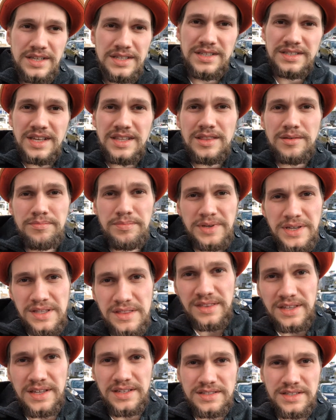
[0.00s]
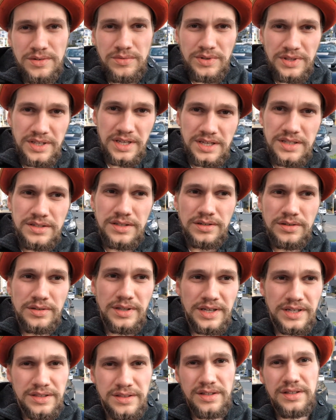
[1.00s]
It's not the big things that really get to you,
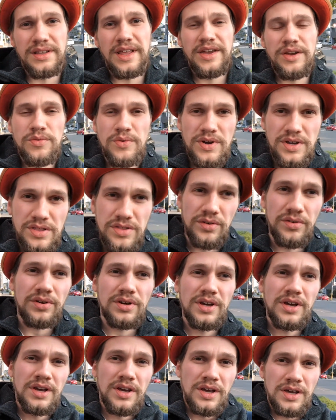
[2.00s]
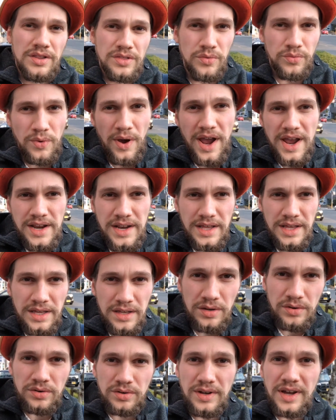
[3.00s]
like the language or,
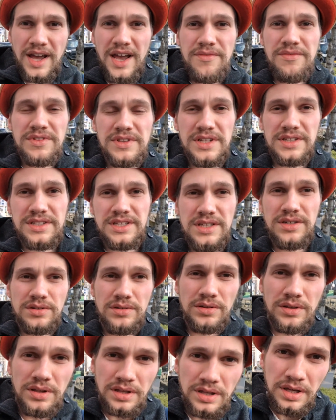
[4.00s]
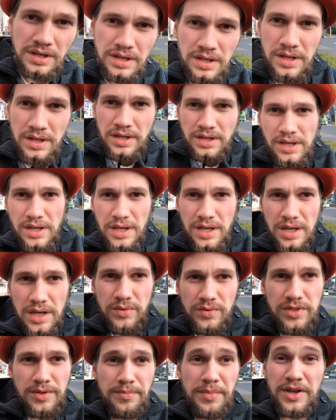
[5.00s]
writing or having to deal uh,
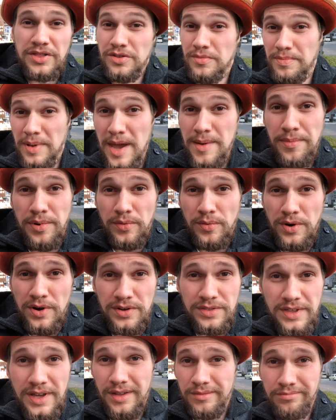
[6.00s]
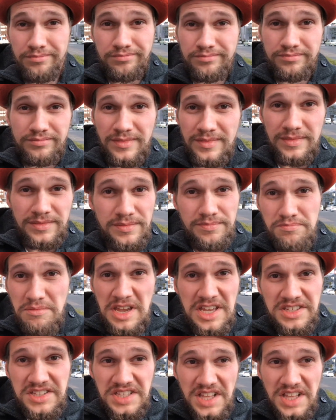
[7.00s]
with a bunch of paperwork that means